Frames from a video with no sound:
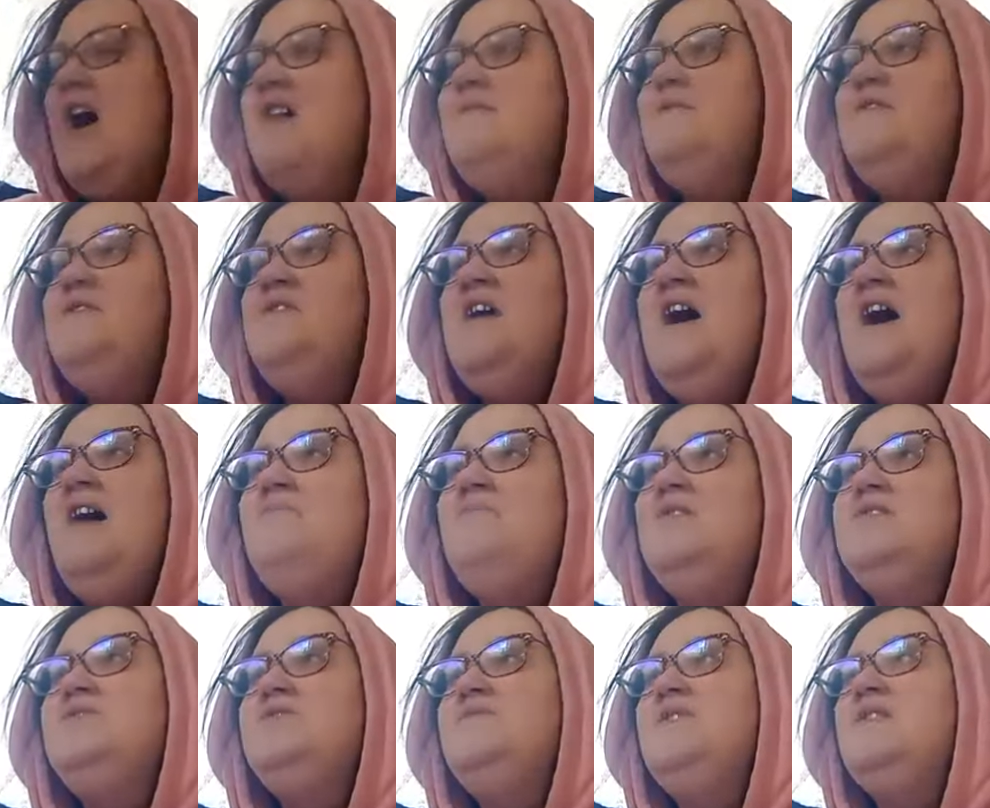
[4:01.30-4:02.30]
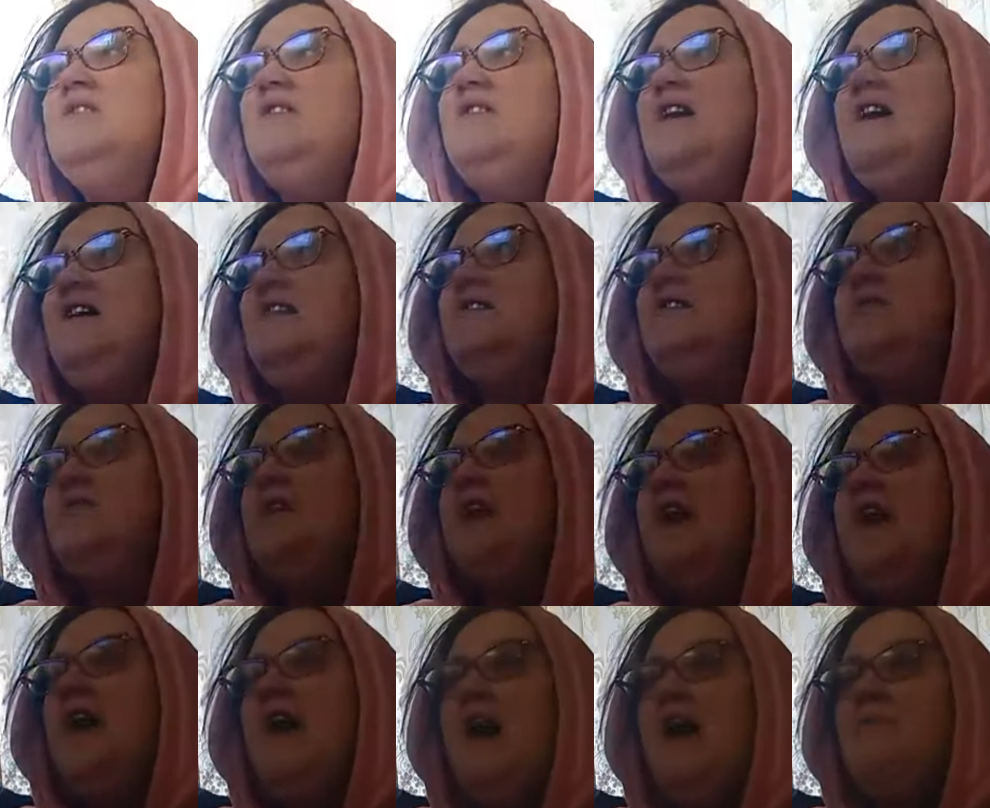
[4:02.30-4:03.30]
I'm that much of a liar
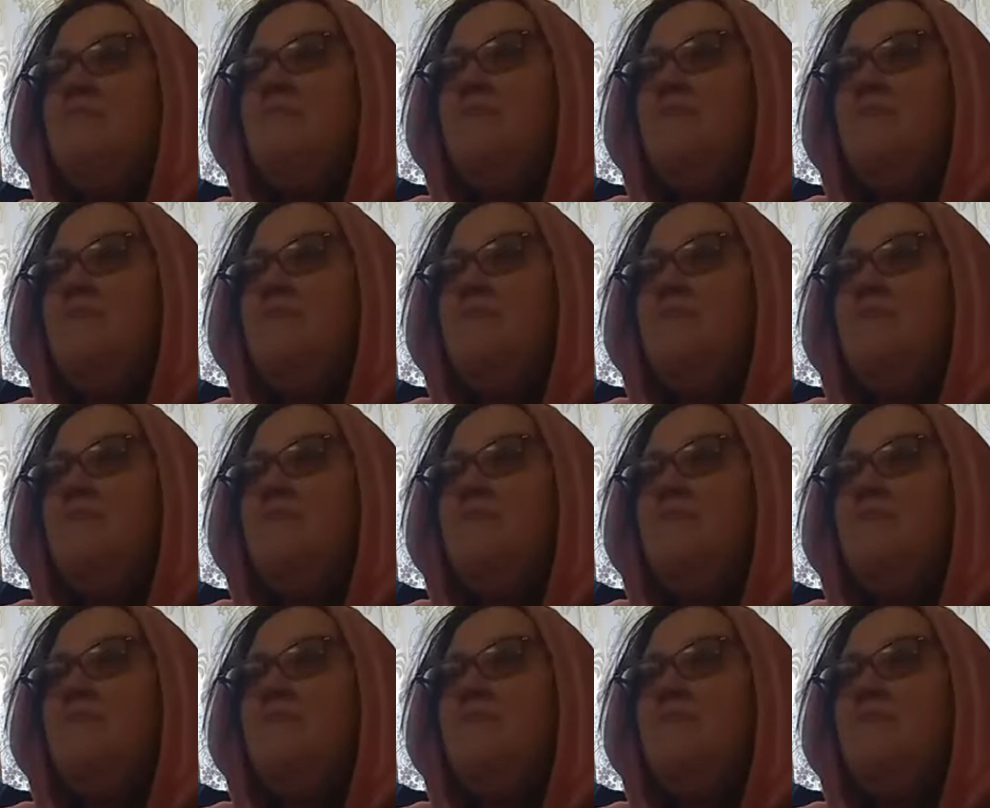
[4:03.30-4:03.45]
that I